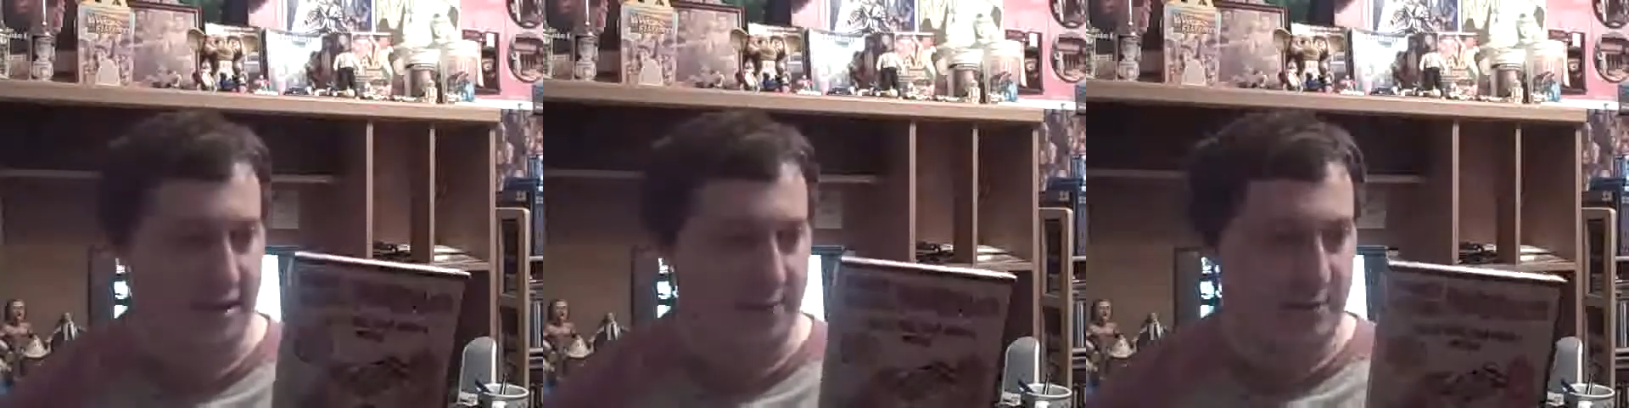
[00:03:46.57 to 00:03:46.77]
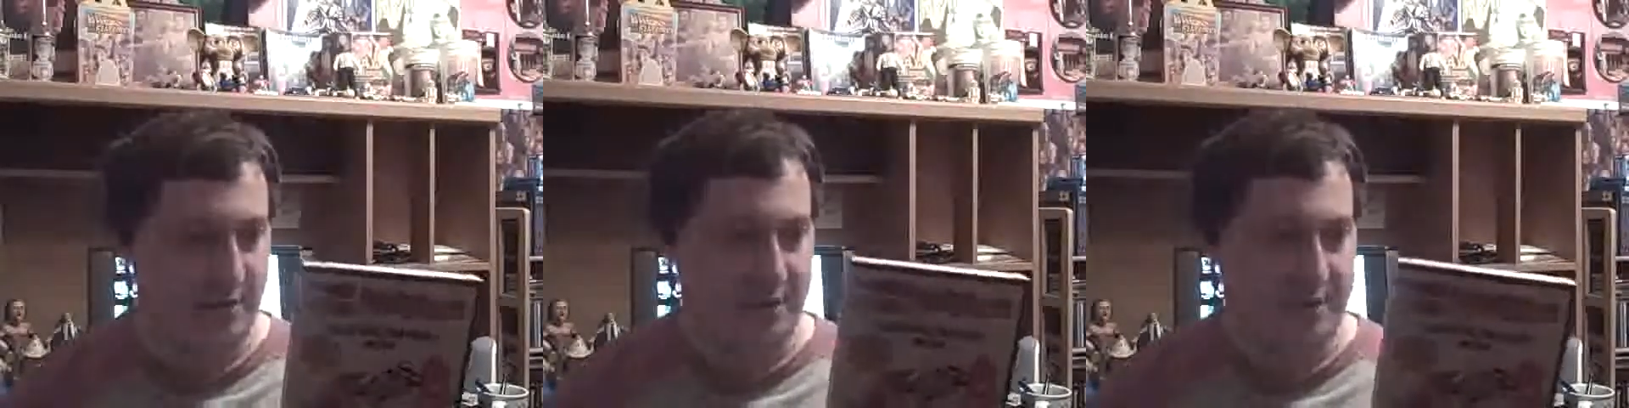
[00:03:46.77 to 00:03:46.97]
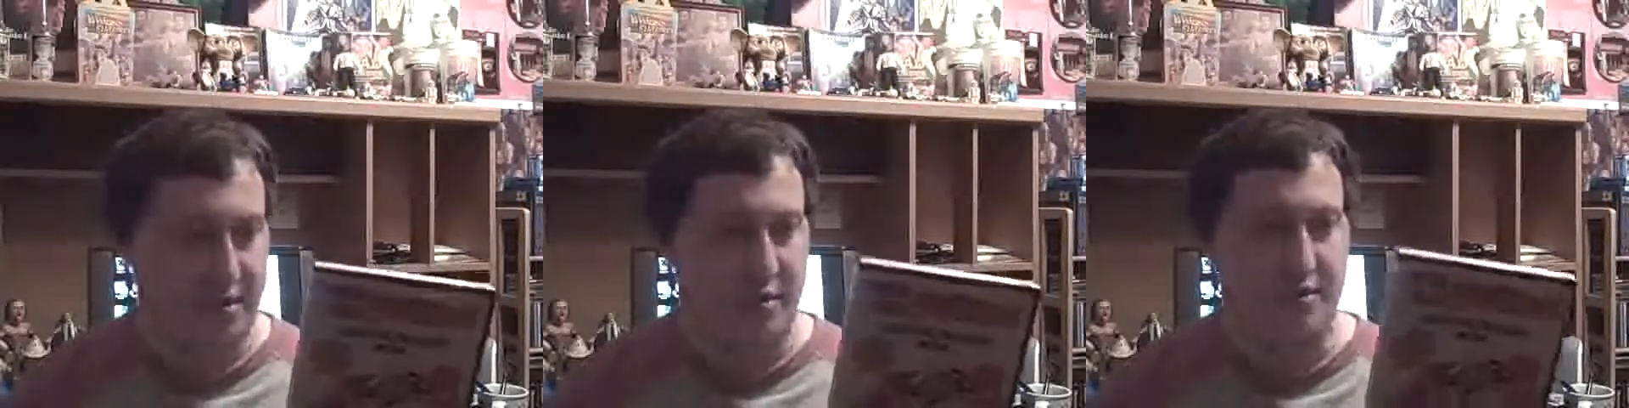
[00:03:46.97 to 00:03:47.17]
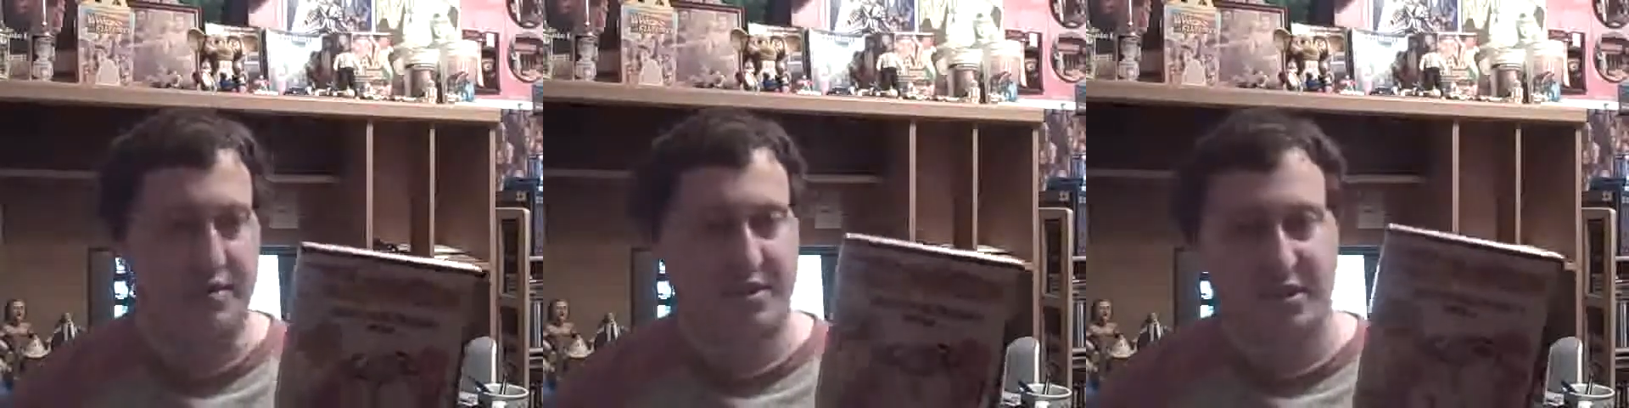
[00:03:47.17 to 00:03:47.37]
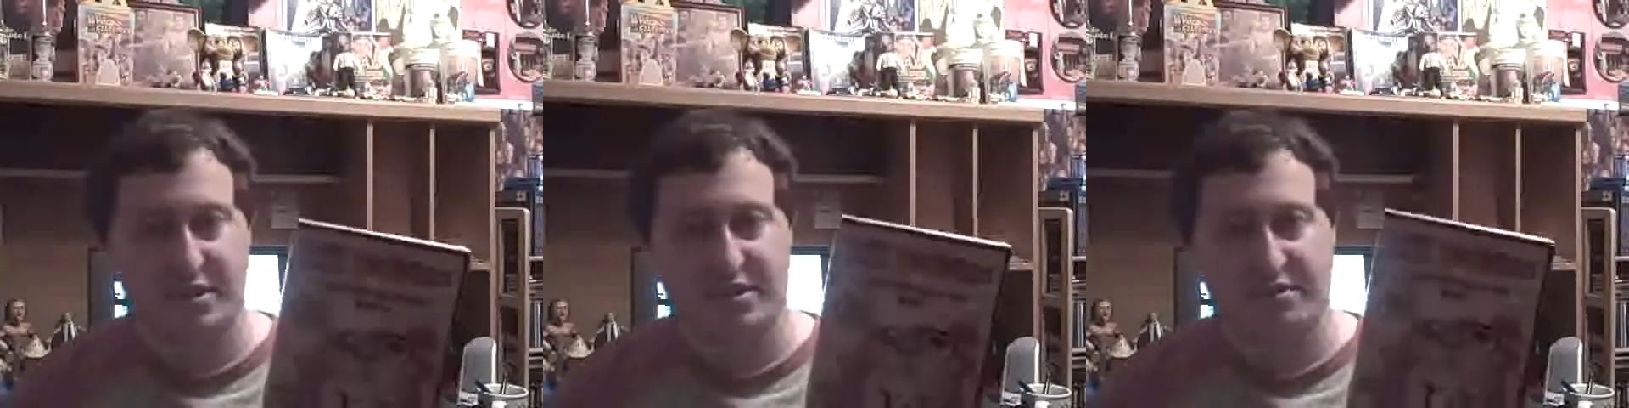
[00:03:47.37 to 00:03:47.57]
But if you've ever
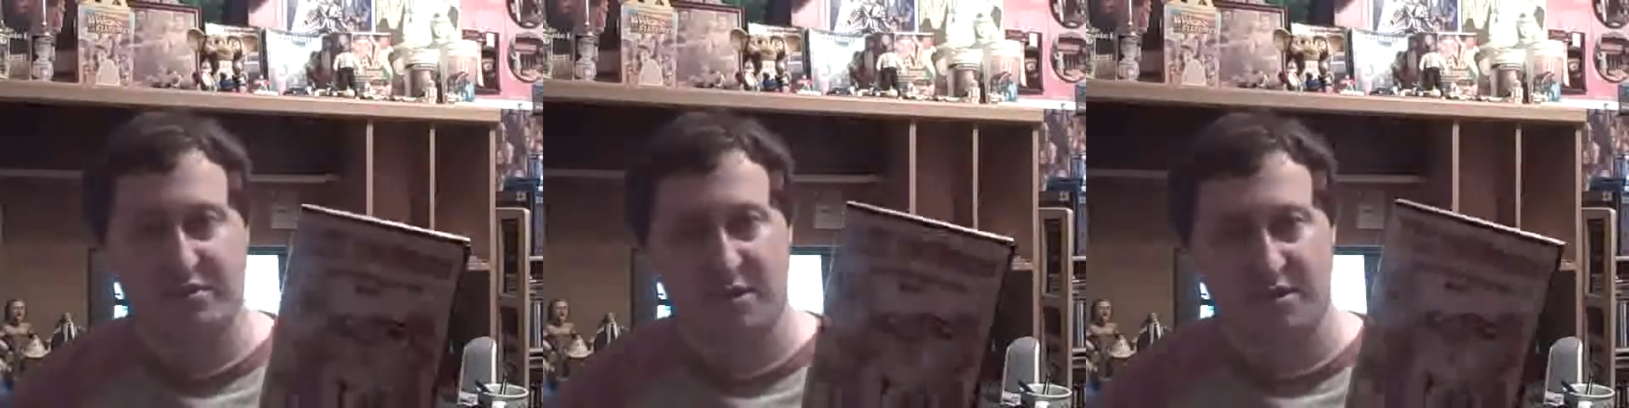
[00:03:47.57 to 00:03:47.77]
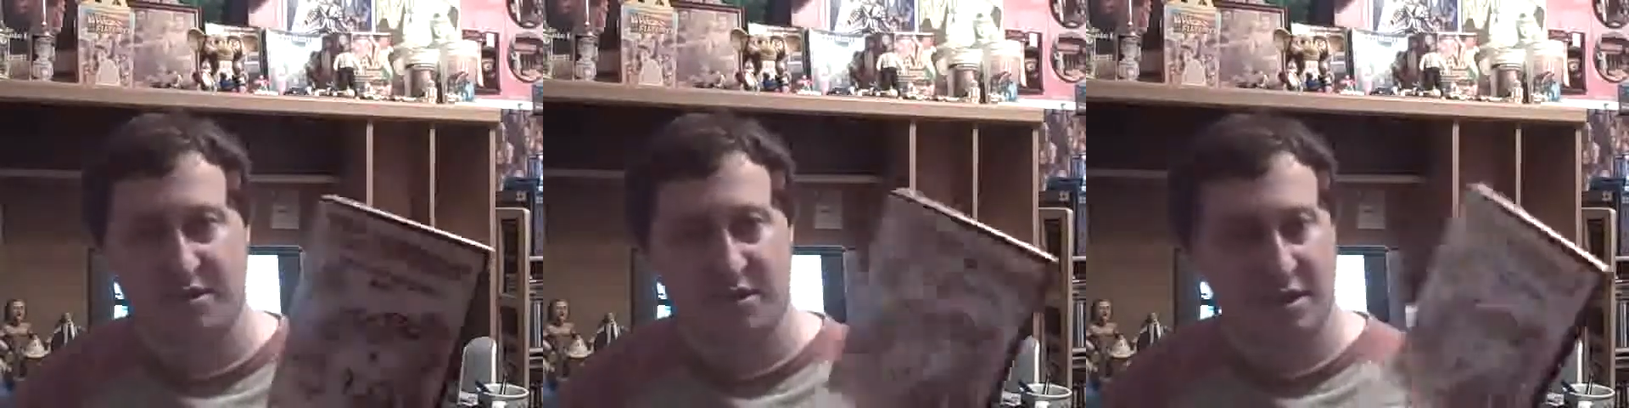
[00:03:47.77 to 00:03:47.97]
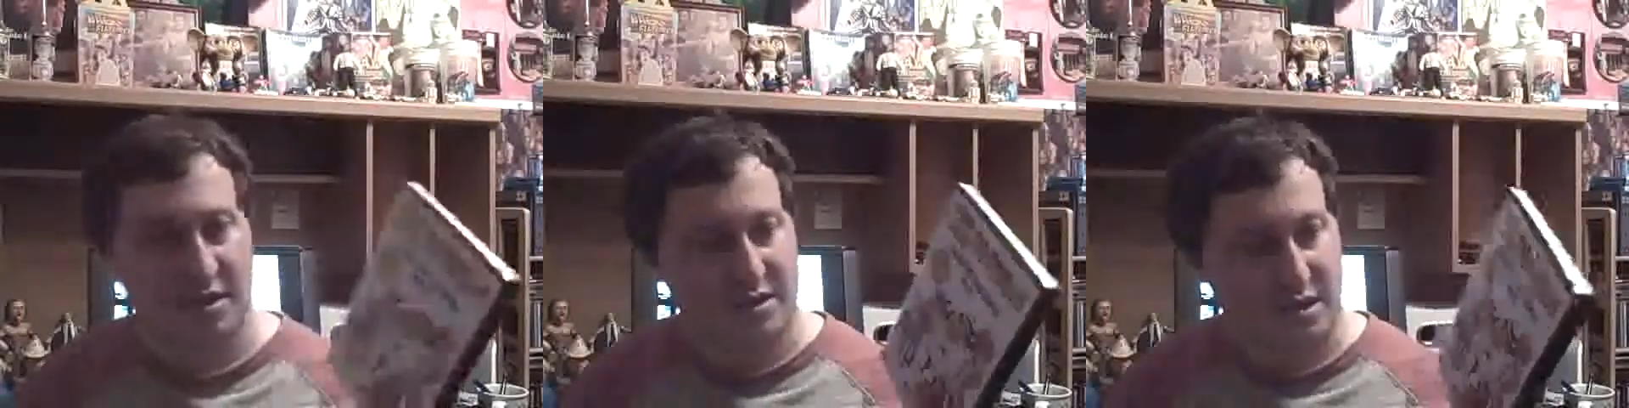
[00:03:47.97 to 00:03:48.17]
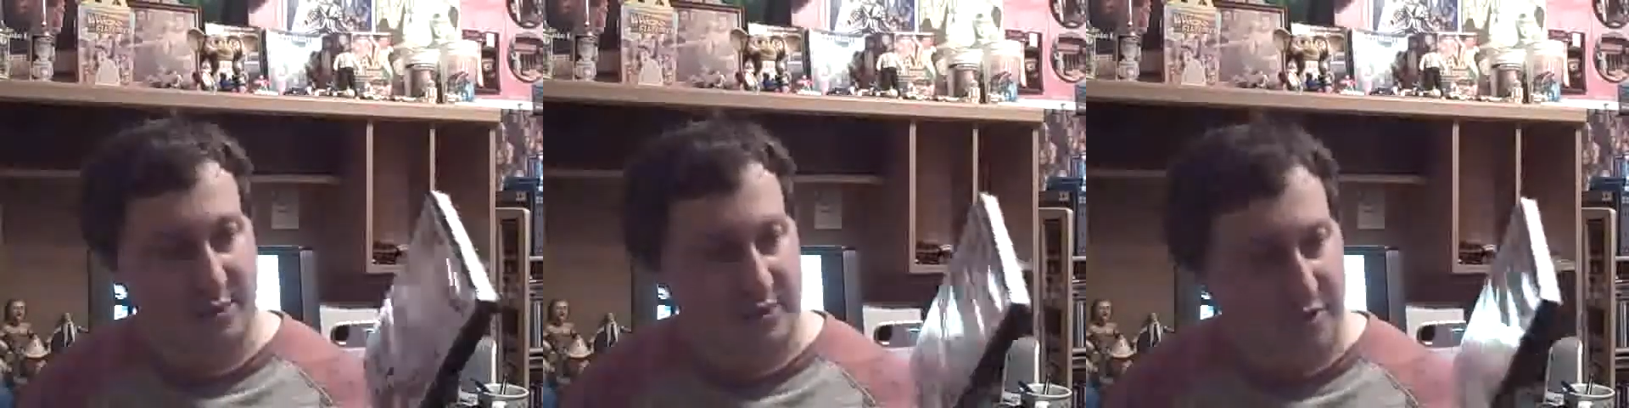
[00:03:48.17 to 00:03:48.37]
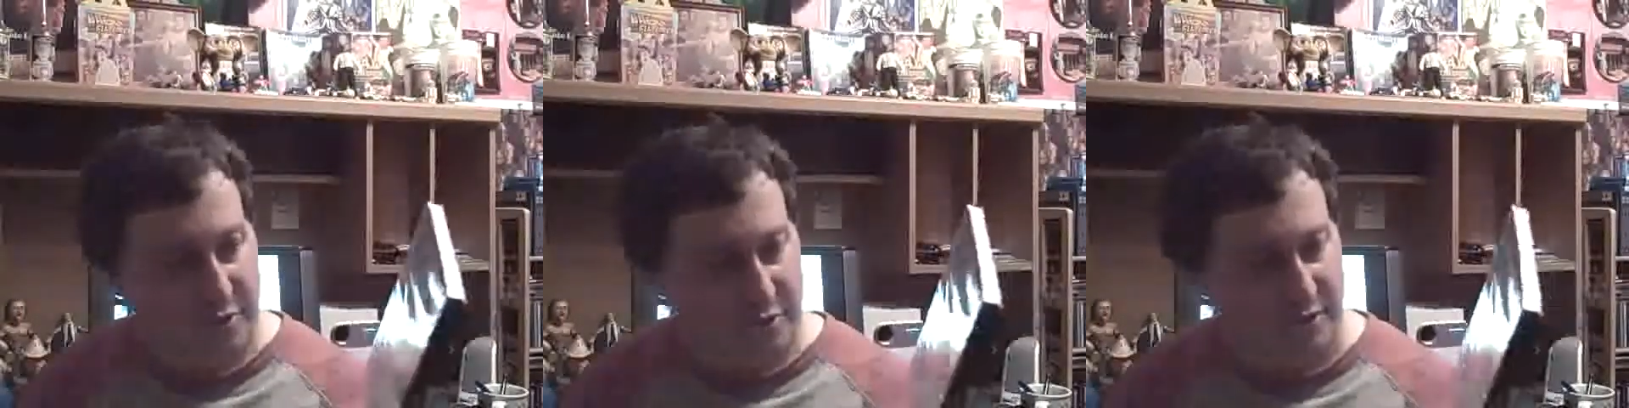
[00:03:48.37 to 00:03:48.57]
seen this one, let
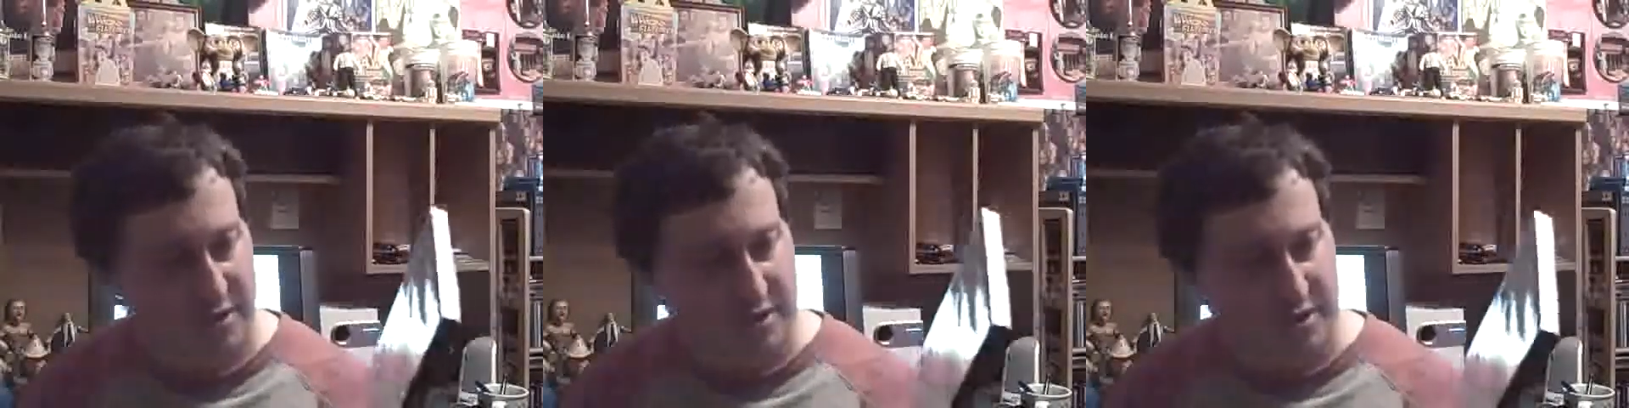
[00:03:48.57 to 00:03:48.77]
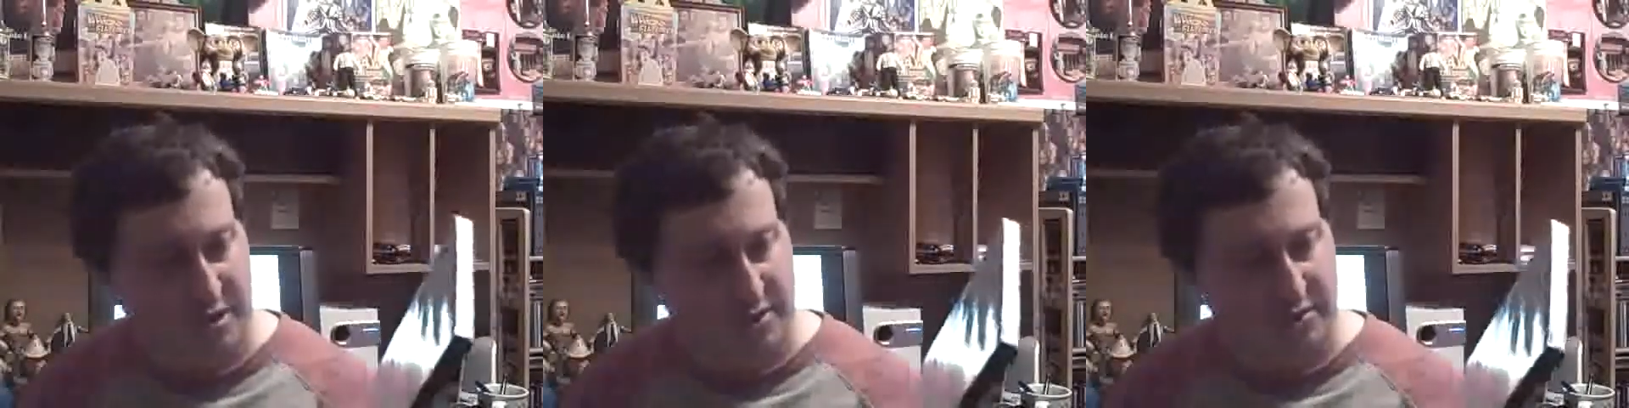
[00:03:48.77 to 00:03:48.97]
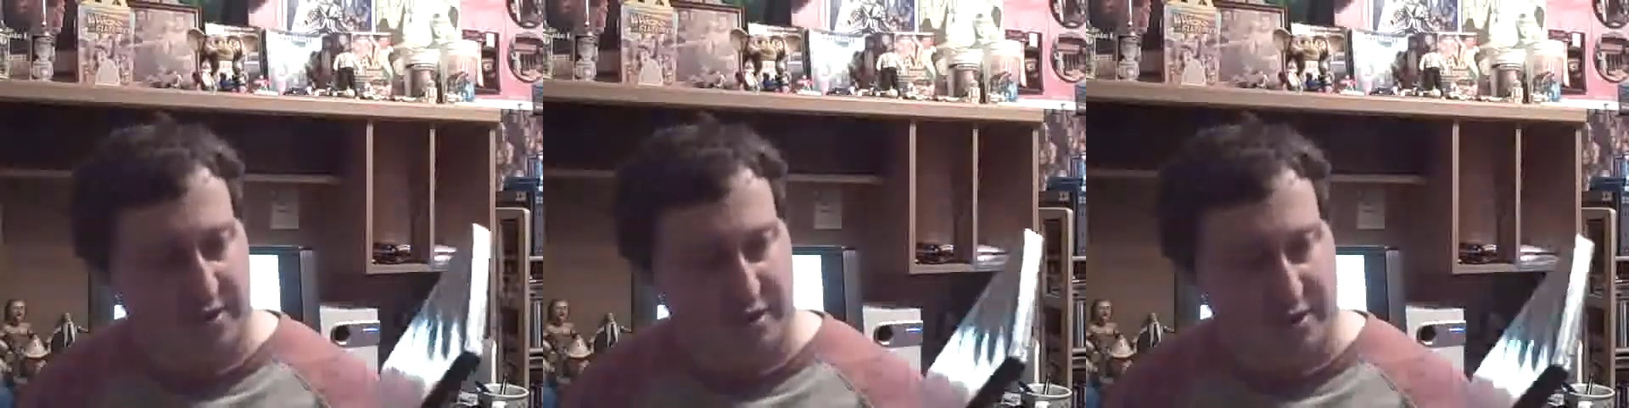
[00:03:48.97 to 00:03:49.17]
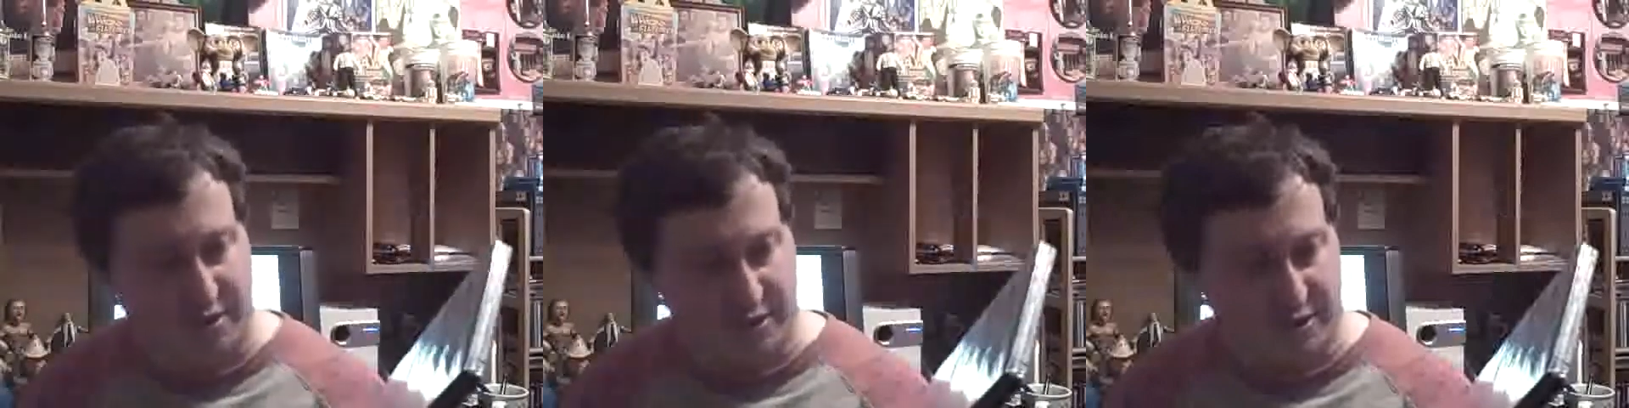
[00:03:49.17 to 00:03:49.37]
me know what you think about it,